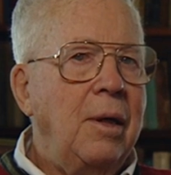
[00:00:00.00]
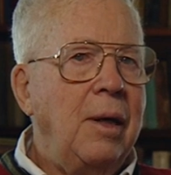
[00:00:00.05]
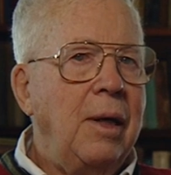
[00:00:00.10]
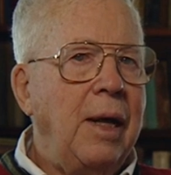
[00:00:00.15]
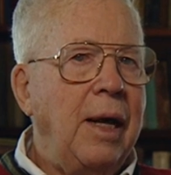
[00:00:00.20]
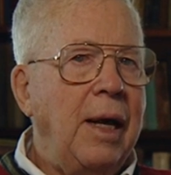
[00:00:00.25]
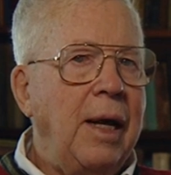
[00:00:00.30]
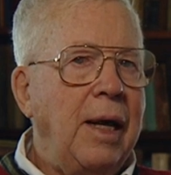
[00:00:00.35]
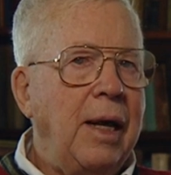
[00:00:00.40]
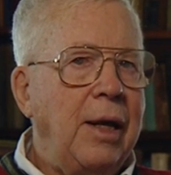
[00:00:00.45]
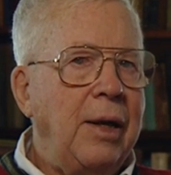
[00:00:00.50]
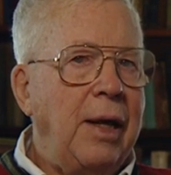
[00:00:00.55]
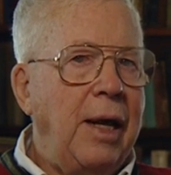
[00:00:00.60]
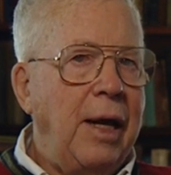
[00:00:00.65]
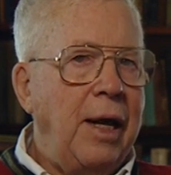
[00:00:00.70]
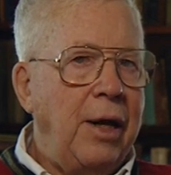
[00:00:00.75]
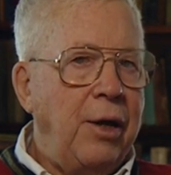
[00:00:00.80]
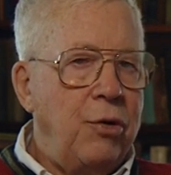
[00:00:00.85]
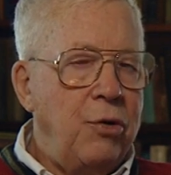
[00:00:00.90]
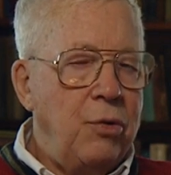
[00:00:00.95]
and they
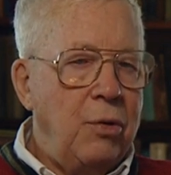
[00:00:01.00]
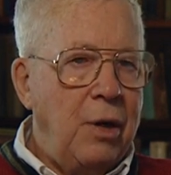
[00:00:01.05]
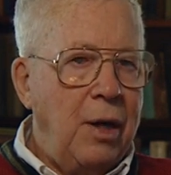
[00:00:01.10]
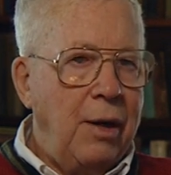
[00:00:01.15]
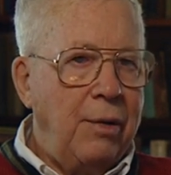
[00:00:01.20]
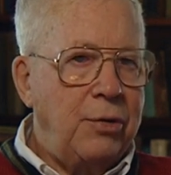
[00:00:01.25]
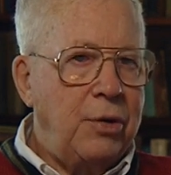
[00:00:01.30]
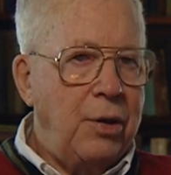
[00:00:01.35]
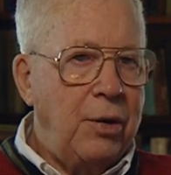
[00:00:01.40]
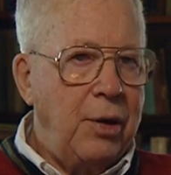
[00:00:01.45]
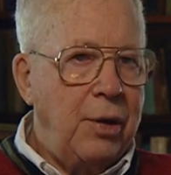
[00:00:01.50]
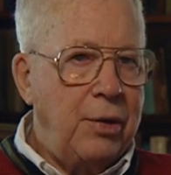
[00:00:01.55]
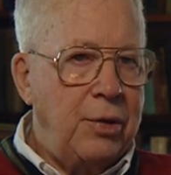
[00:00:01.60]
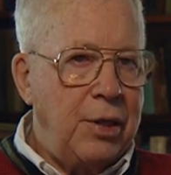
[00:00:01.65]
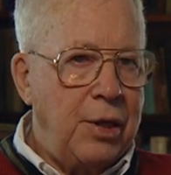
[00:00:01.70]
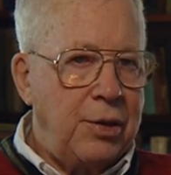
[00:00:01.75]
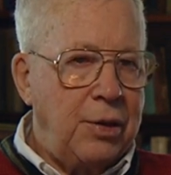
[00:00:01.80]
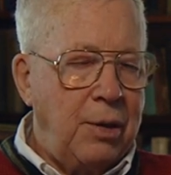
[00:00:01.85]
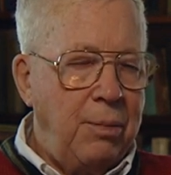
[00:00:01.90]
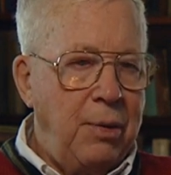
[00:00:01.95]
had a new officer that had
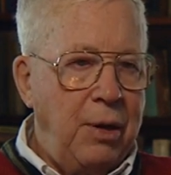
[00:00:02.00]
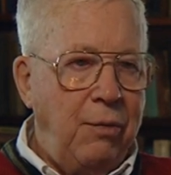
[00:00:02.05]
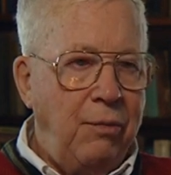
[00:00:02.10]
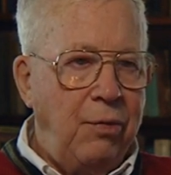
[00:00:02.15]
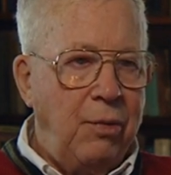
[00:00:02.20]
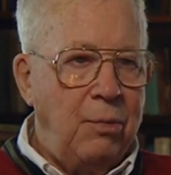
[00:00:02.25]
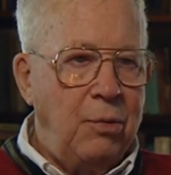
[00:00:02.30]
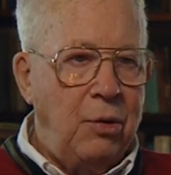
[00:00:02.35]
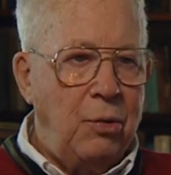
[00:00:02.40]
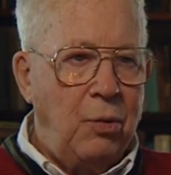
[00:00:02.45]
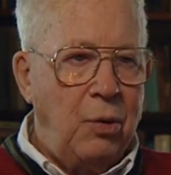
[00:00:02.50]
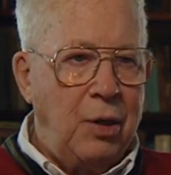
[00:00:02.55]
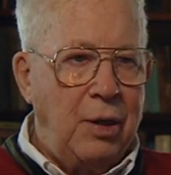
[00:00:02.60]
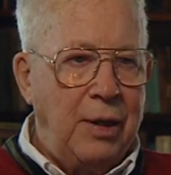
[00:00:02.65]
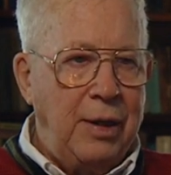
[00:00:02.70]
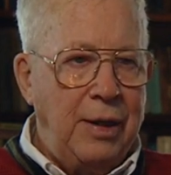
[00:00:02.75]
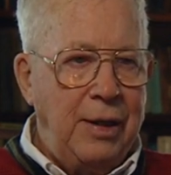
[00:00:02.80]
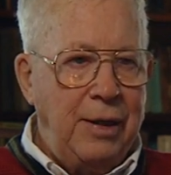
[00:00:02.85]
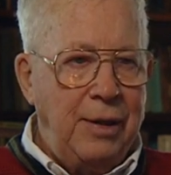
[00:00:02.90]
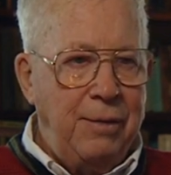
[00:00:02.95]
just come in from
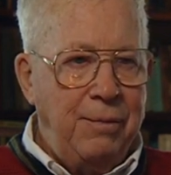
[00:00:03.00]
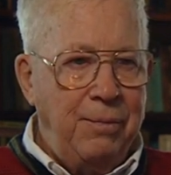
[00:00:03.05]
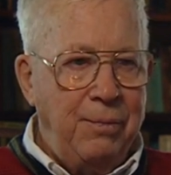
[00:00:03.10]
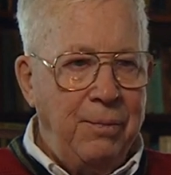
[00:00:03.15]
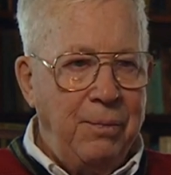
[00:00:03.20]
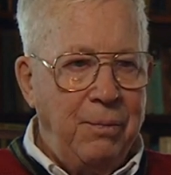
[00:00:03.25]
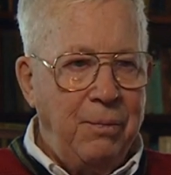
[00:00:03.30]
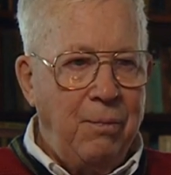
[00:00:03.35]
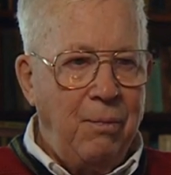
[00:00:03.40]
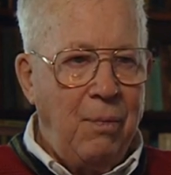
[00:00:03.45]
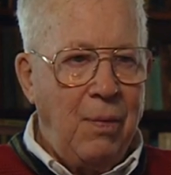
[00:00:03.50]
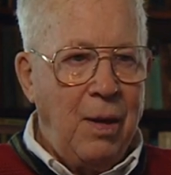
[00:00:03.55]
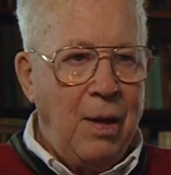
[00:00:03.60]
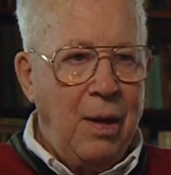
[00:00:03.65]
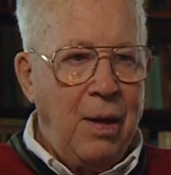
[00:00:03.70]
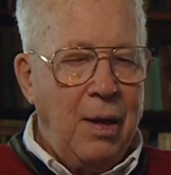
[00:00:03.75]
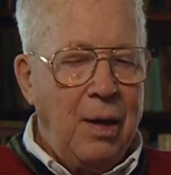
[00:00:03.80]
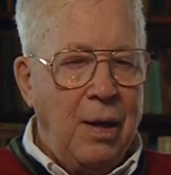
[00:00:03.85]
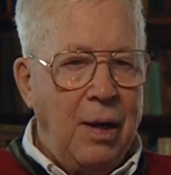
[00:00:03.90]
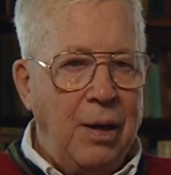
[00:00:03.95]
Hawaii,
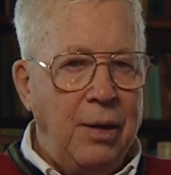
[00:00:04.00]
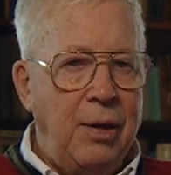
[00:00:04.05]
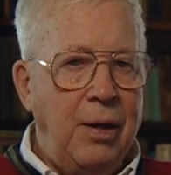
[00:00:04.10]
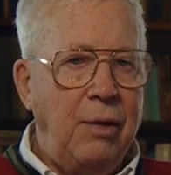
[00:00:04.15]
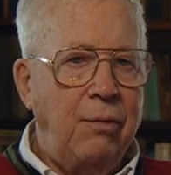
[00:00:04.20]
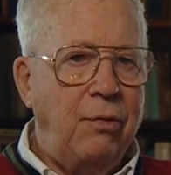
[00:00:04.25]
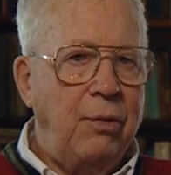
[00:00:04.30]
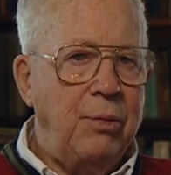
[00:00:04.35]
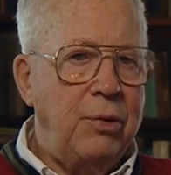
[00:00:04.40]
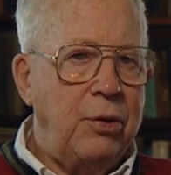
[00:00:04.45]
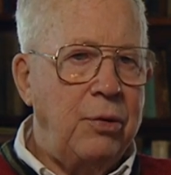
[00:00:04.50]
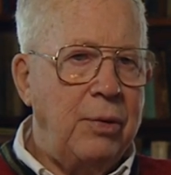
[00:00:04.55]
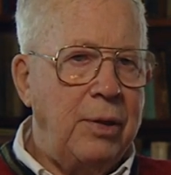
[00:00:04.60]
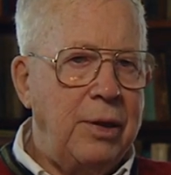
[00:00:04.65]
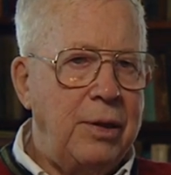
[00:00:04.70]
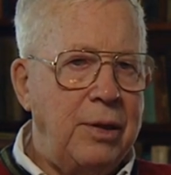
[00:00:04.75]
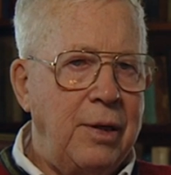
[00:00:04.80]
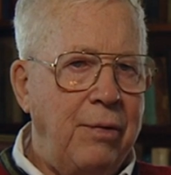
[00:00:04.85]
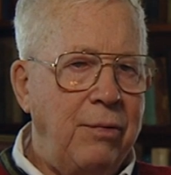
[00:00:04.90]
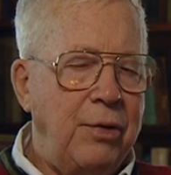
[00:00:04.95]
I think from the
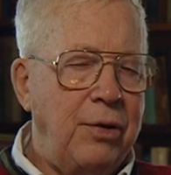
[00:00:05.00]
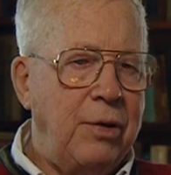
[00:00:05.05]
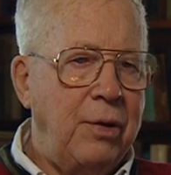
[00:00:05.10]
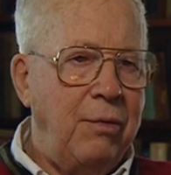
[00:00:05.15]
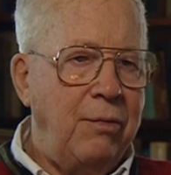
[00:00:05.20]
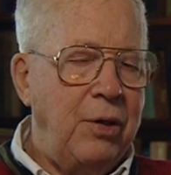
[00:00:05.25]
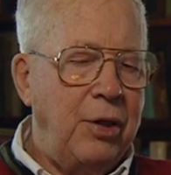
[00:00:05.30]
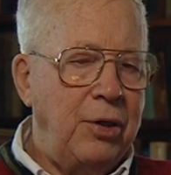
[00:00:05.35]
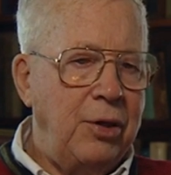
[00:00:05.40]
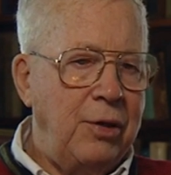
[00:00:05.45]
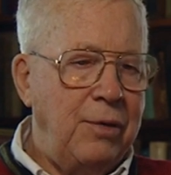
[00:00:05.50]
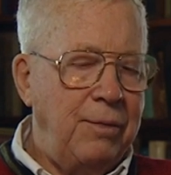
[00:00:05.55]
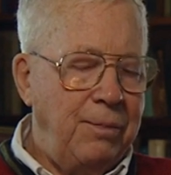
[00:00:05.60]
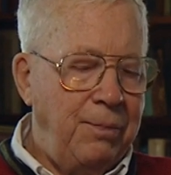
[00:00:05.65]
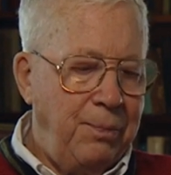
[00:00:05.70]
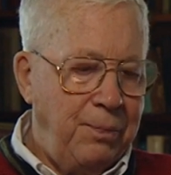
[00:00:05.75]
27th Division,